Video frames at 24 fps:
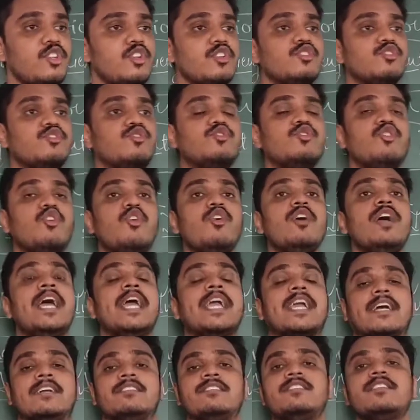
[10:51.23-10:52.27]

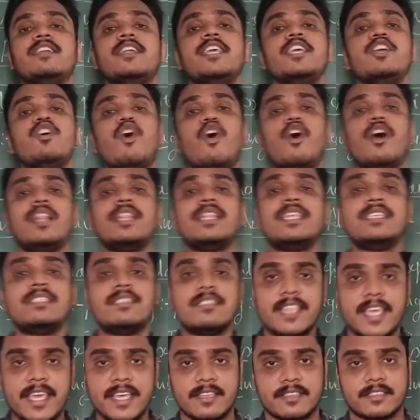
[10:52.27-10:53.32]
So considering all these
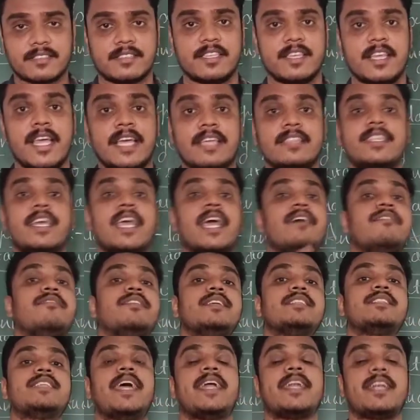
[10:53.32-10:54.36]
things, they have
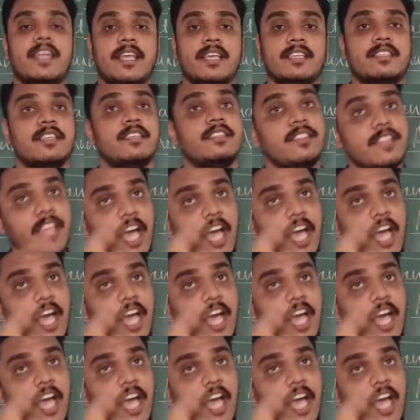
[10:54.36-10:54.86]
designed this.